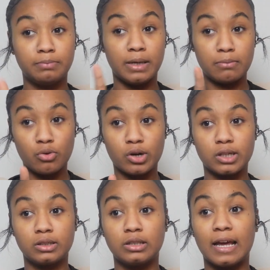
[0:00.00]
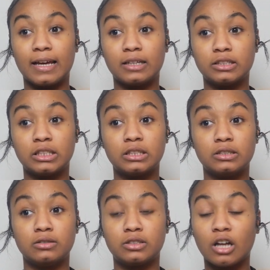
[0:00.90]
Be more like,
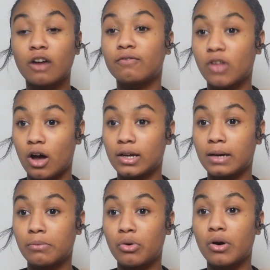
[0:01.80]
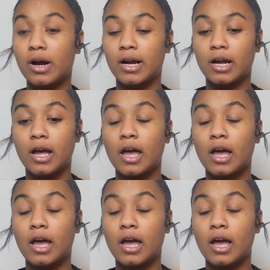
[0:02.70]
start vlogging more.